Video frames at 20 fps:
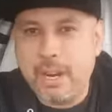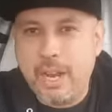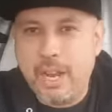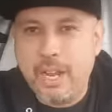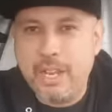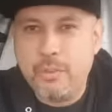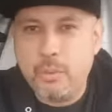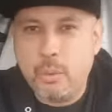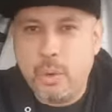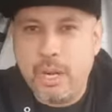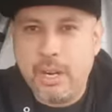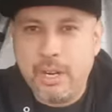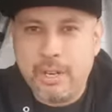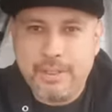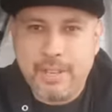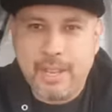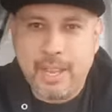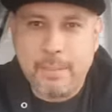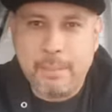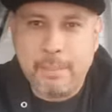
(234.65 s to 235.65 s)
Osweiler
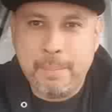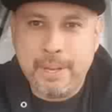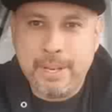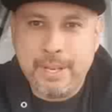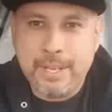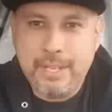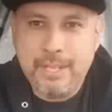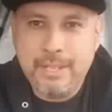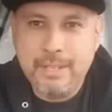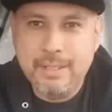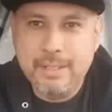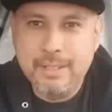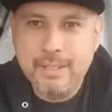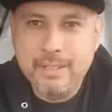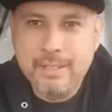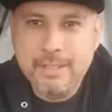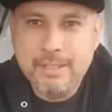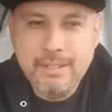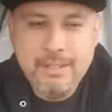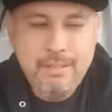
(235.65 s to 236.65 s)
type money.
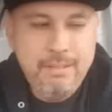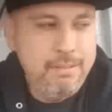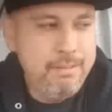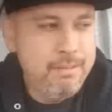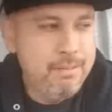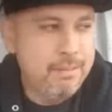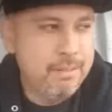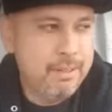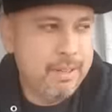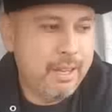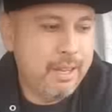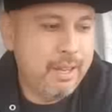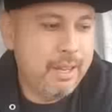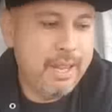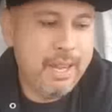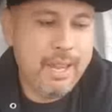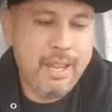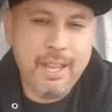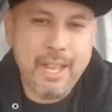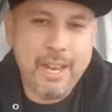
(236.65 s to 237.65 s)

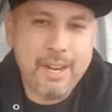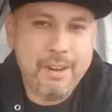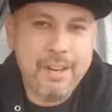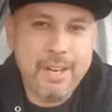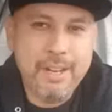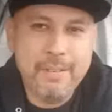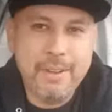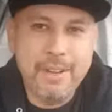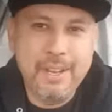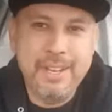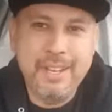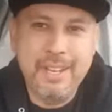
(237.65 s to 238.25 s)
Hell, I don't even.